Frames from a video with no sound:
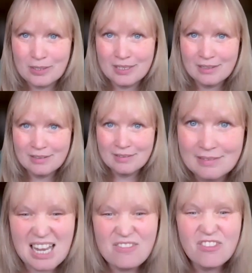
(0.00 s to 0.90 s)
doing,
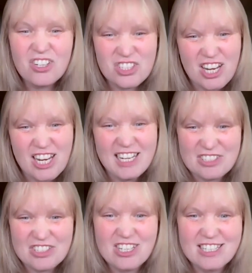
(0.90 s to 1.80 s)
it's time for a
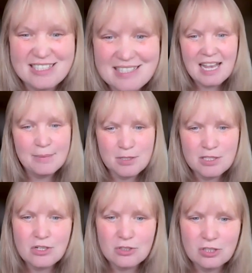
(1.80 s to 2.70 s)
change. It's time
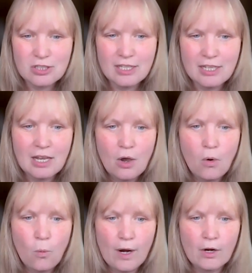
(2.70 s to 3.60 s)
to start looking
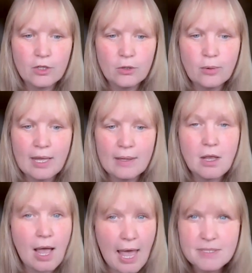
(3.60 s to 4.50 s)
where you
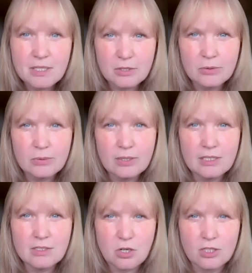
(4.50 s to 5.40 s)
can
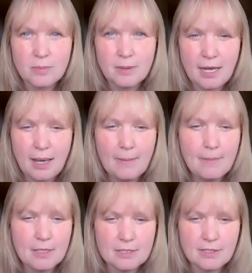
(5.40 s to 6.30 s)
absolutely start to
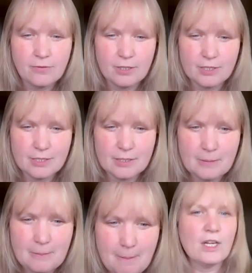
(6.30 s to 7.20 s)
become different.
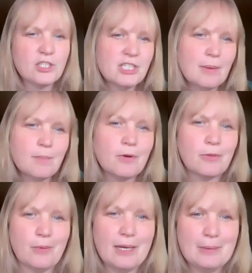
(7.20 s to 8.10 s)
Question
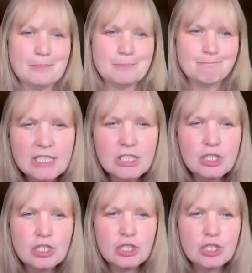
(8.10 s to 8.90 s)
number 3, can